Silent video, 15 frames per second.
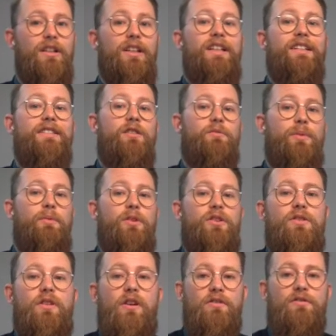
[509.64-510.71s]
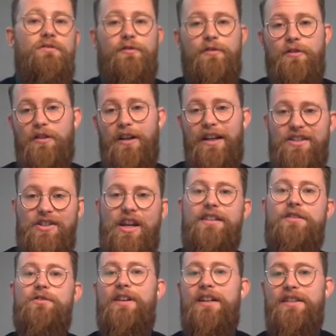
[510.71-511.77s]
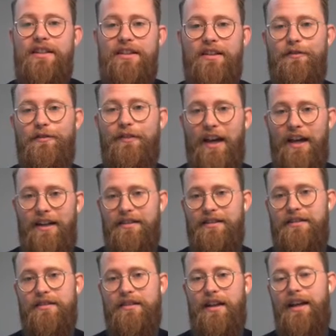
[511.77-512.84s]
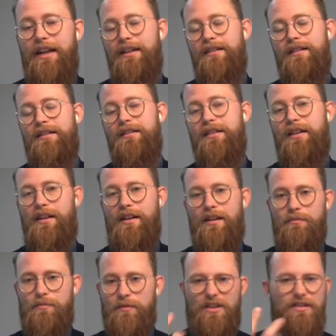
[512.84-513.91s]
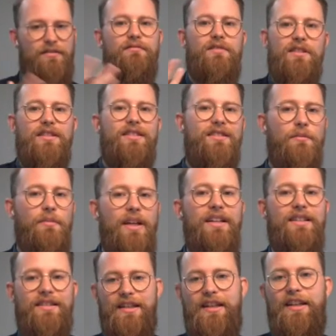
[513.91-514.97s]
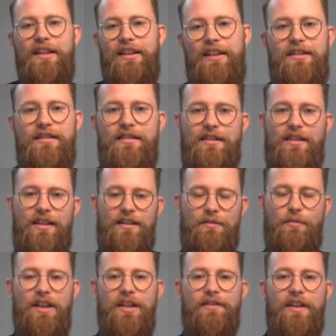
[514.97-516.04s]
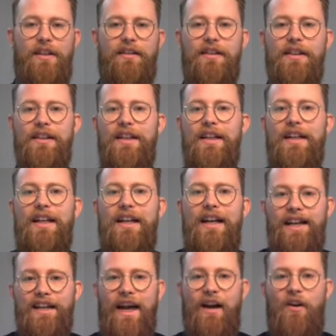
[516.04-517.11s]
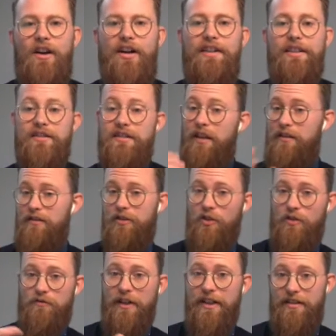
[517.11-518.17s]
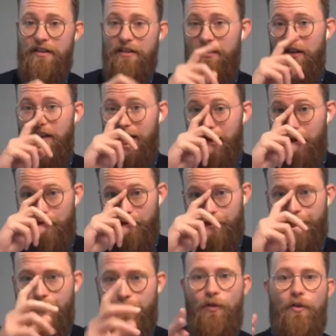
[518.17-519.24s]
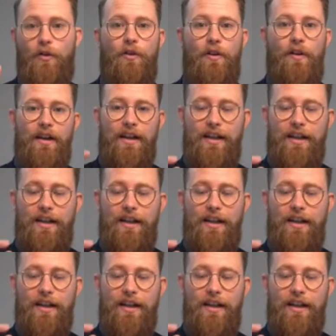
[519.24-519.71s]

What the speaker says: salespeople are known for exaggerating the facts, and just to me, seeing is believing. Now, there's another good reason for